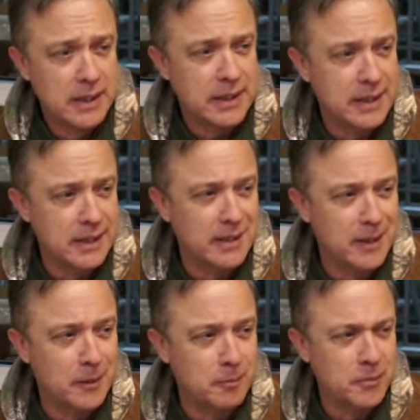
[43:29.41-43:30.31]
And
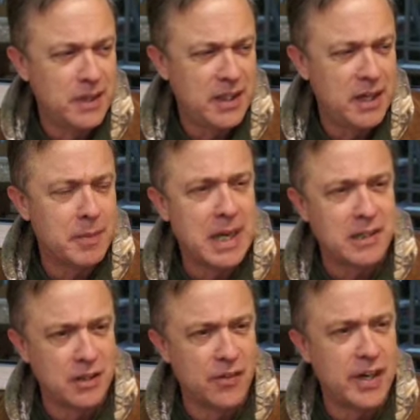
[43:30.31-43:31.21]
he came back at
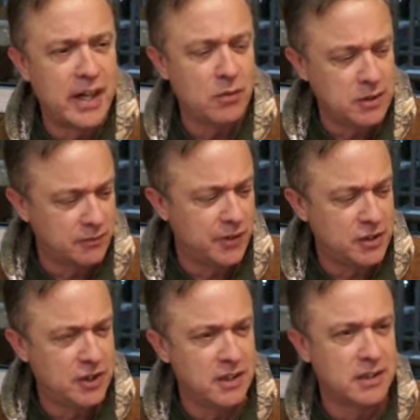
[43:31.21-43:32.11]
the end of the day with some
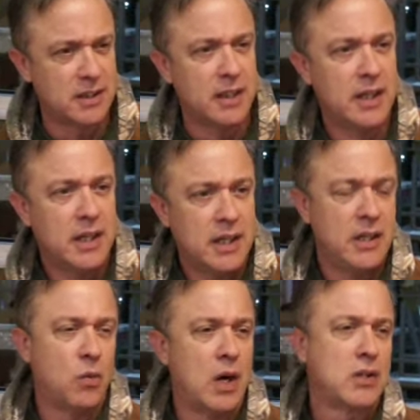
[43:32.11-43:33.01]
fishies, and
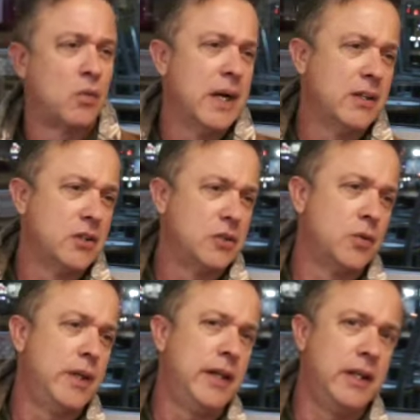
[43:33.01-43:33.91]
he walked around the
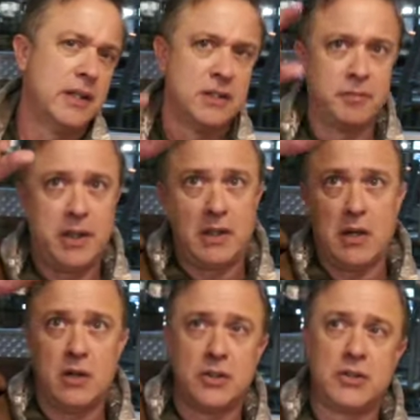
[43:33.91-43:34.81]
tree, and there's a big
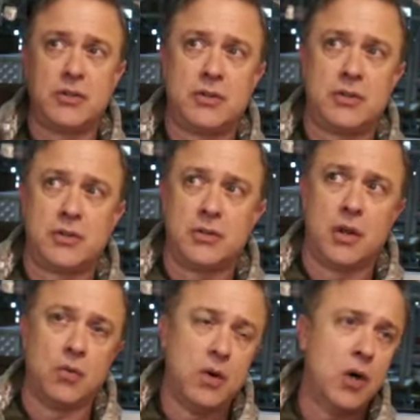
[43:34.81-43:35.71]
long
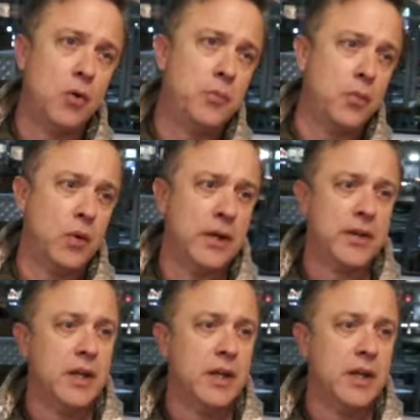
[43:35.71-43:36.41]
rope with